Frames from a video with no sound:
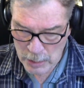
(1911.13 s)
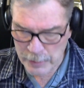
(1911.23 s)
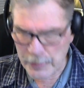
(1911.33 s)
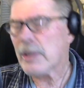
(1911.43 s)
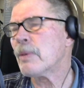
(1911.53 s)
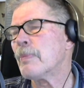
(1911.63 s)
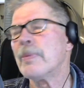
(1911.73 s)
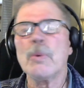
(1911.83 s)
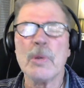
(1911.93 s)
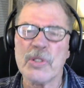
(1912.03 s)

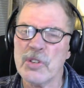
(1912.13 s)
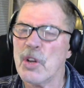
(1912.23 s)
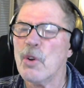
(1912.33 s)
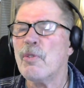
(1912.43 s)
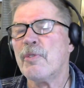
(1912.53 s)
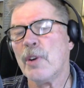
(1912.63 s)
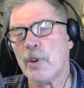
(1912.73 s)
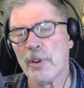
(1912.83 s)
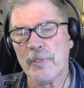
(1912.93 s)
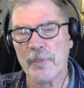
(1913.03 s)
There was no
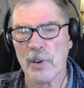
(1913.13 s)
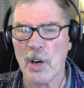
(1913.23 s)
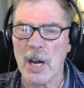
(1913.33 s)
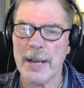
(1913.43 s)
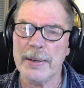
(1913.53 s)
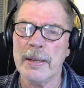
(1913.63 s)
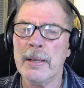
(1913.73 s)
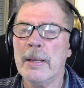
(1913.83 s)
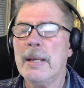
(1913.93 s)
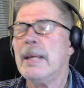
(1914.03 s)
voter fraud
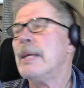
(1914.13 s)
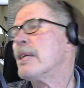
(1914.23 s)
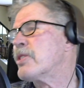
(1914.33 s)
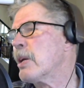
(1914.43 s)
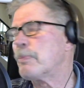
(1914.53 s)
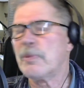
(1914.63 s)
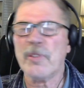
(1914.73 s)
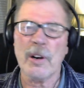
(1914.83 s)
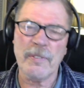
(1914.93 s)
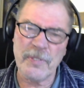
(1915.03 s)
except
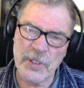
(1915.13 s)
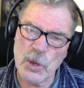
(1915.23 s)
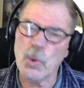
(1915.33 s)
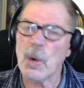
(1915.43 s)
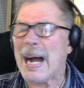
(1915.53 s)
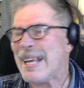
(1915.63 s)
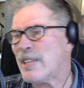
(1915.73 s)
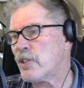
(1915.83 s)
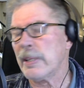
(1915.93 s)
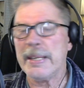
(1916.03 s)
for a few
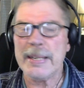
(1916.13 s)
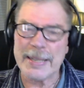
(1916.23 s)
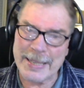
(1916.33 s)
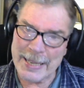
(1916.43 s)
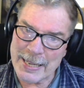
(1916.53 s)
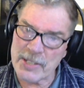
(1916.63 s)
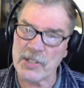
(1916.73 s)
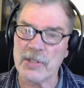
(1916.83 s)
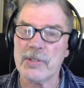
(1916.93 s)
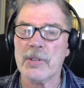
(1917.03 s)
isolated
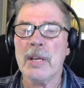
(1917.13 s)
cases,